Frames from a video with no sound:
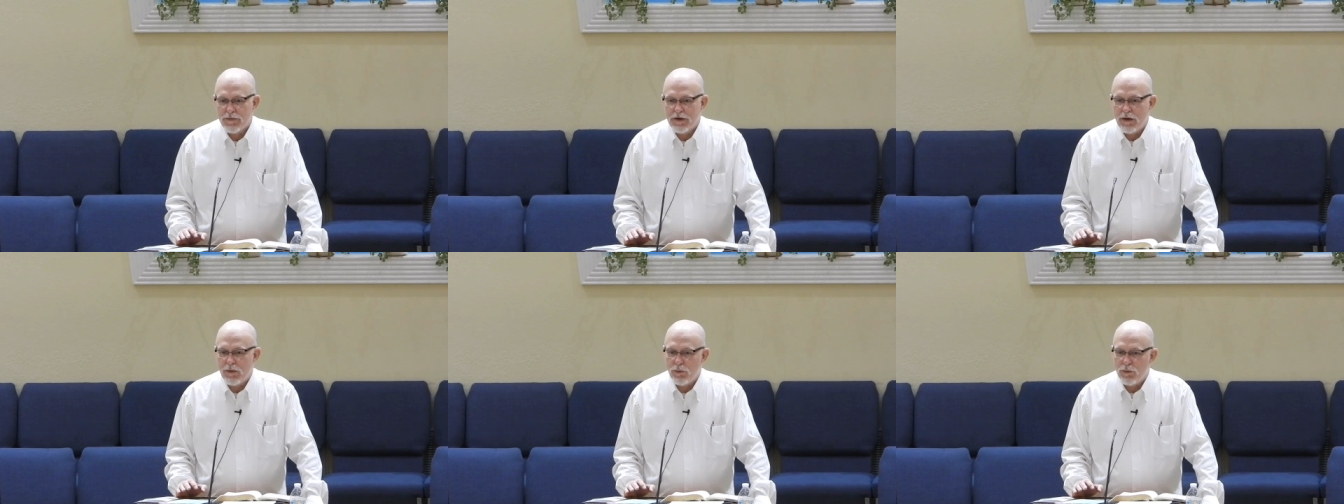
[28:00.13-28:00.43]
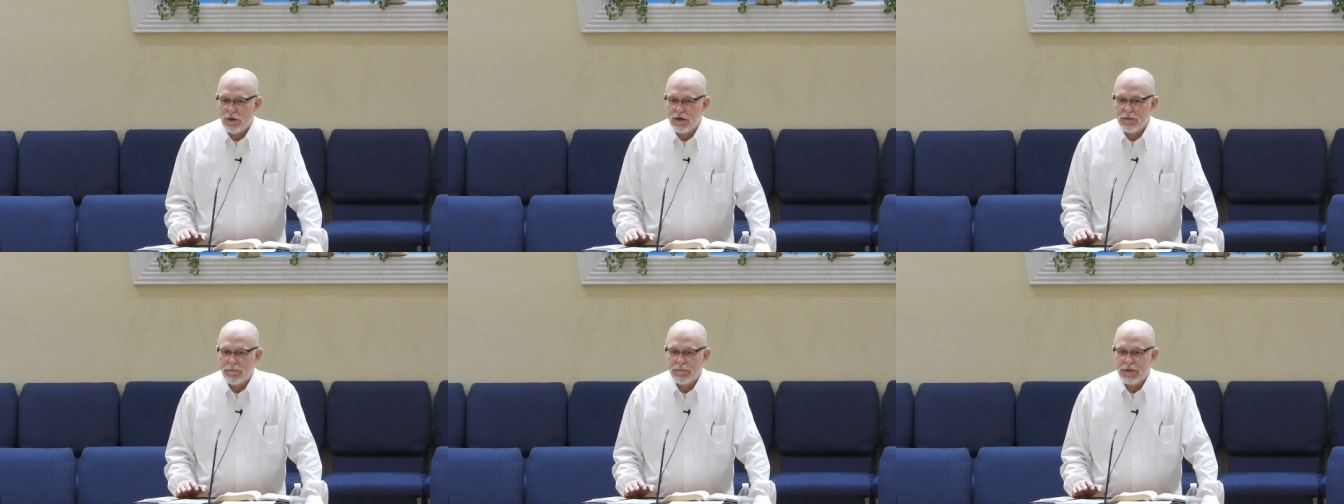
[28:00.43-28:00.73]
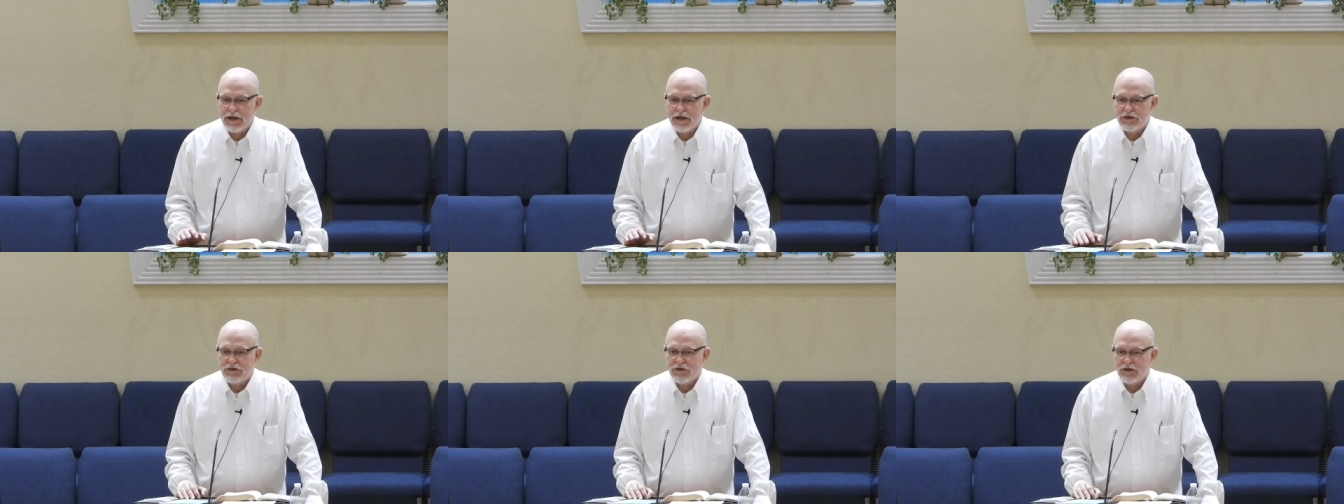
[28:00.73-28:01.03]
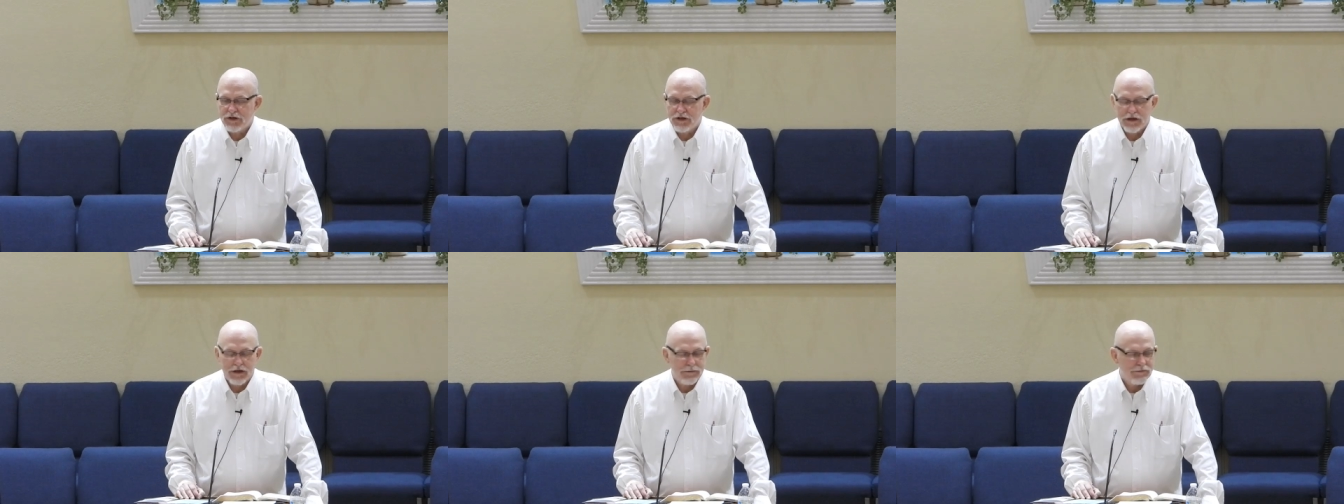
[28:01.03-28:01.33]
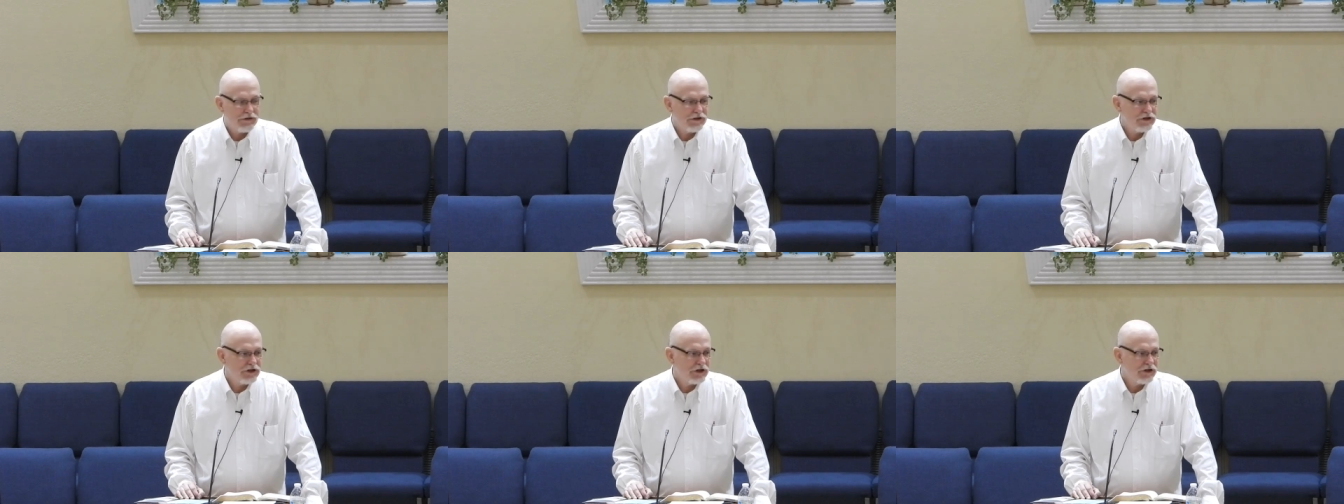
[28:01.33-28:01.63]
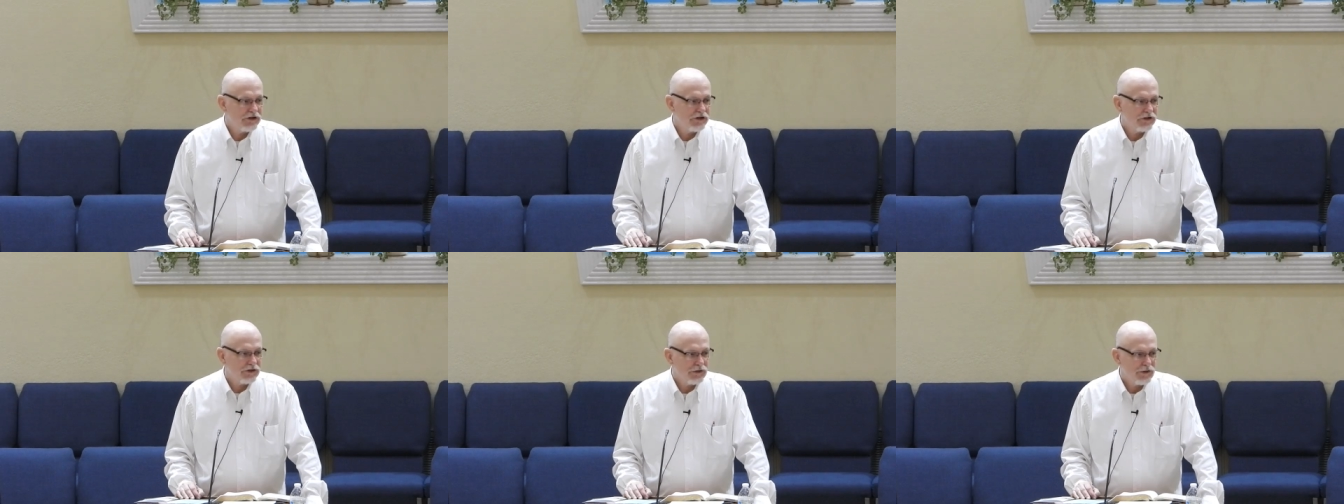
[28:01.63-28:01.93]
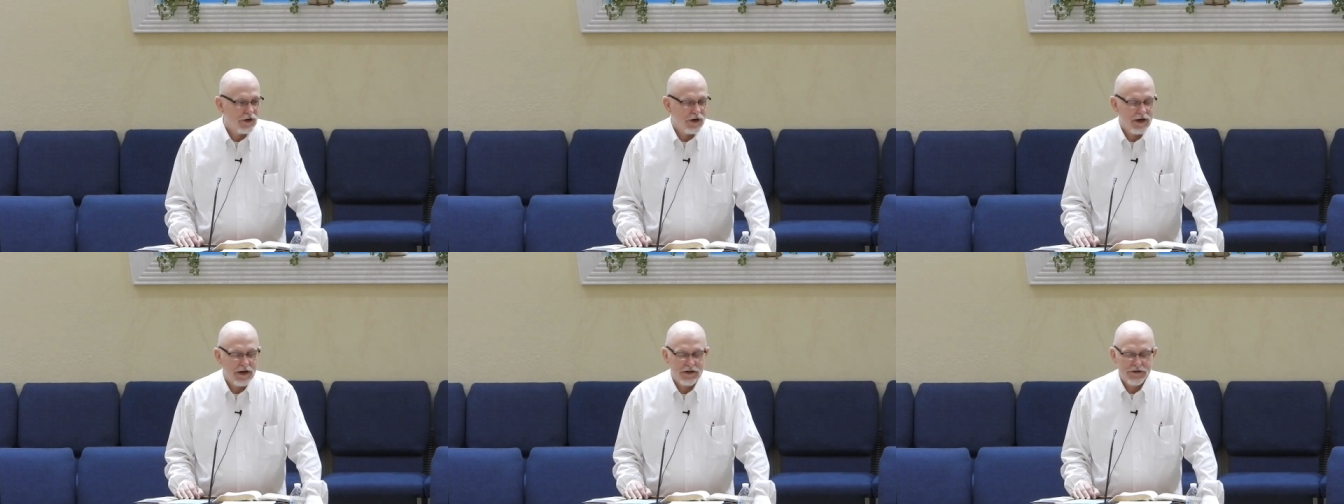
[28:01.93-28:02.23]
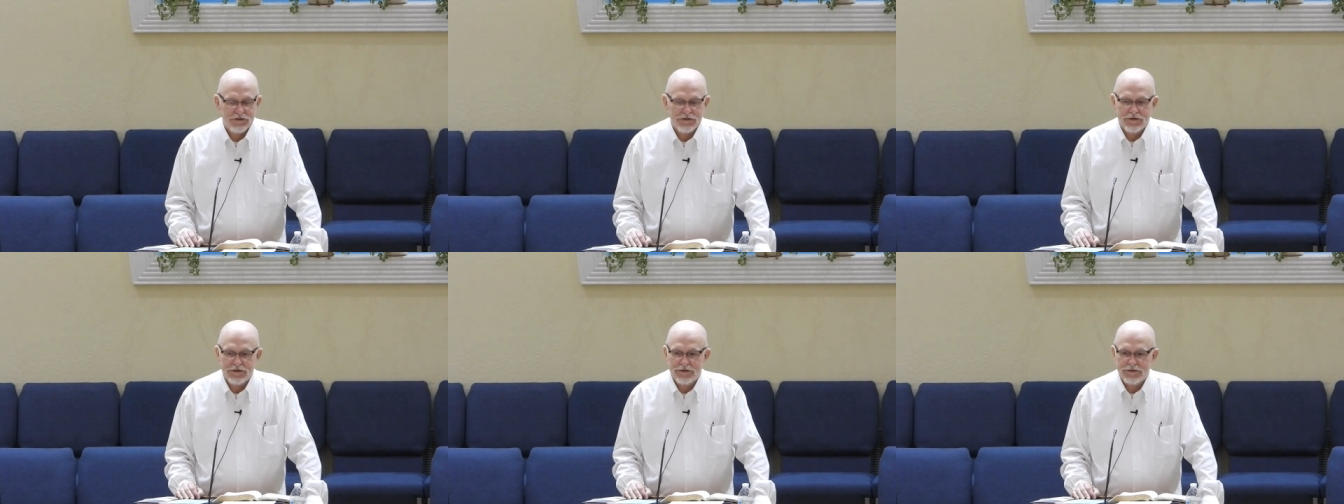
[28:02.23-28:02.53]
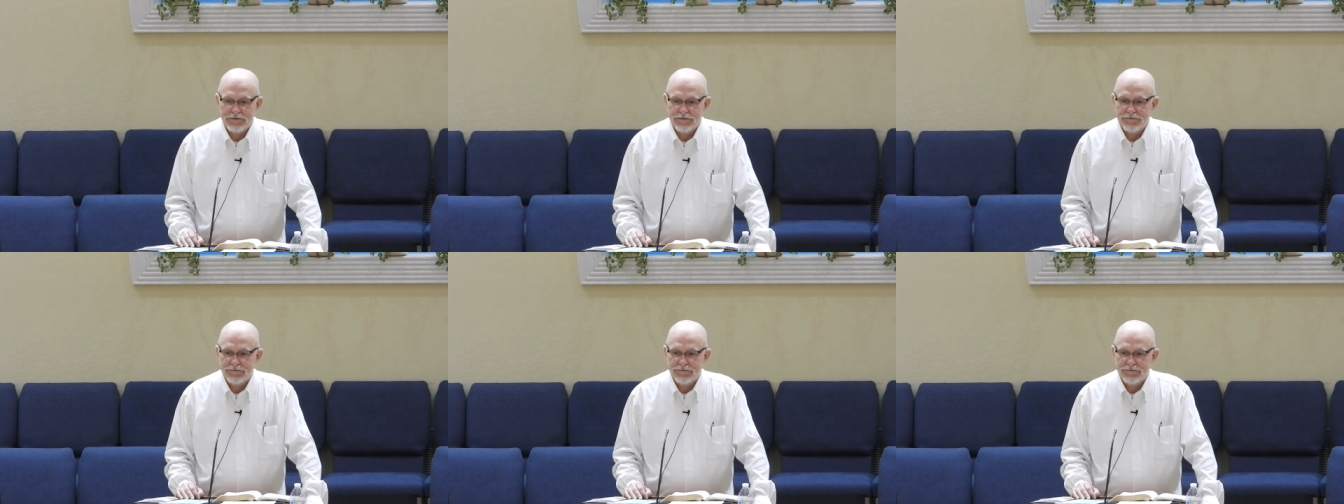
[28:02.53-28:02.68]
about what it means to come to Jesus Christ.